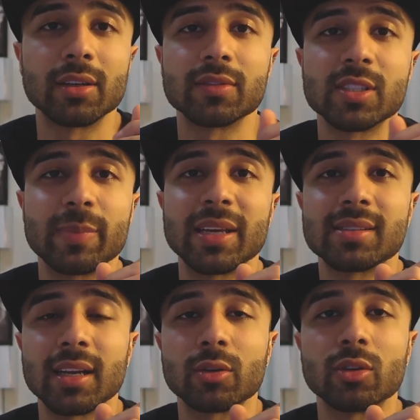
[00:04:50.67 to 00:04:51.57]
enough
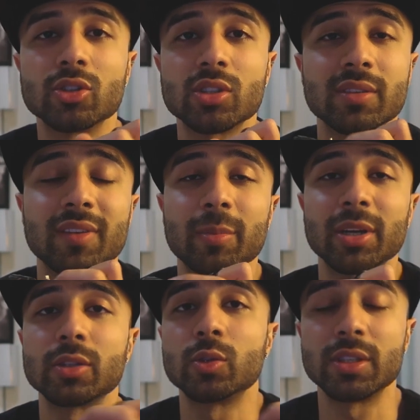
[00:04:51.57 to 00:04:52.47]
space and I could not justify
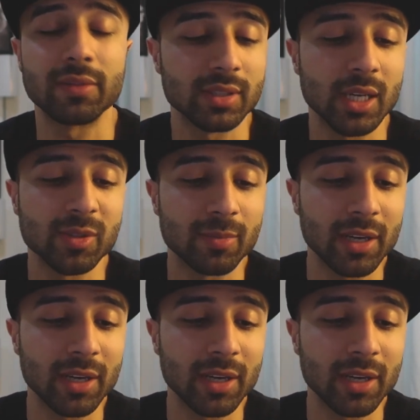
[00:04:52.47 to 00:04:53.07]
bringing 2 different types of